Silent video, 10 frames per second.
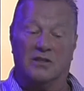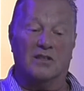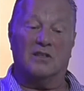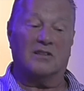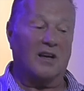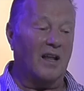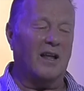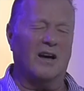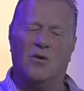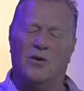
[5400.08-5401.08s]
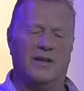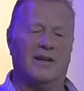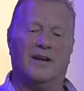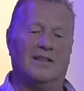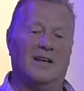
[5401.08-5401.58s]
says, until I got
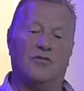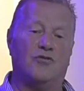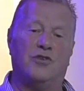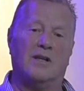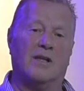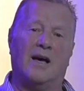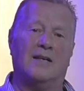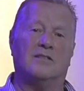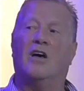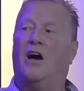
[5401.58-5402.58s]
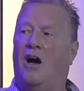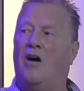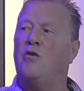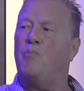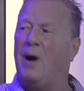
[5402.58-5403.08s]
there, I didn't realise
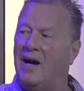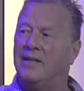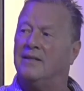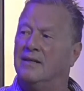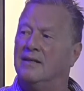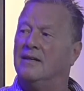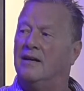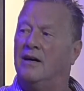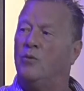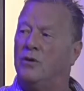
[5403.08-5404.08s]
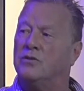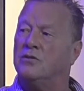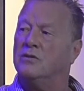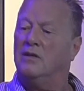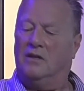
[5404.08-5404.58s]
how bad it
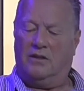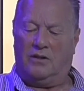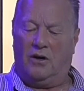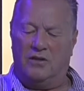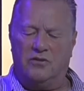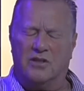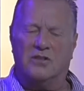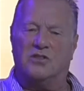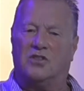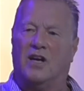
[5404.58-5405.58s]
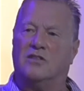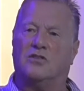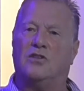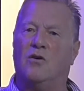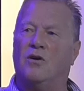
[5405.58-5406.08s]
was. The
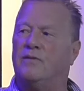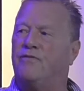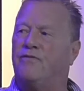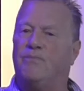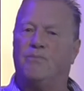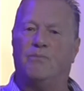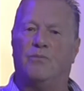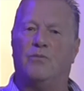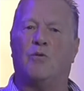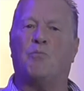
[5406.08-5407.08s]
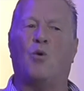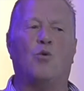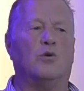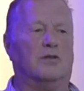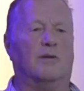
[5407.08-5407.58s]
160 odd
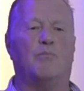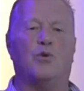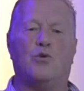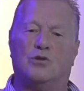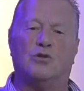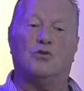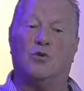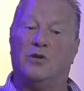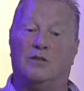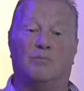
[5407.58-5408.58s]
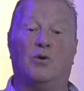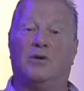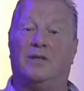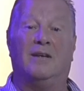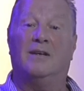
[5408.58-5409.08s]
reports of bruisings on his
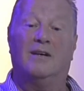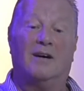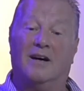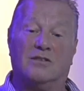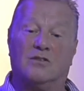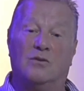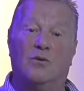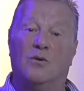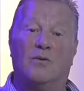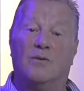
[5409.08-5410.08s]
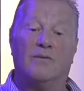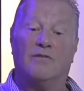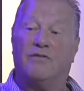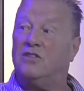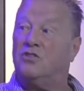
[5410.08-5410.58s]
body, that's no
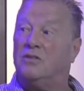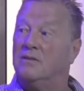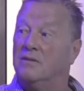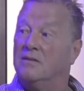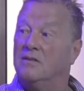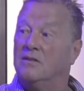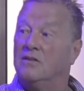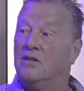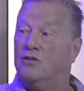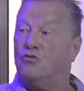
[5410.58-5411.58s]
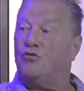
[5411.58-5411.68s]
fiction, that's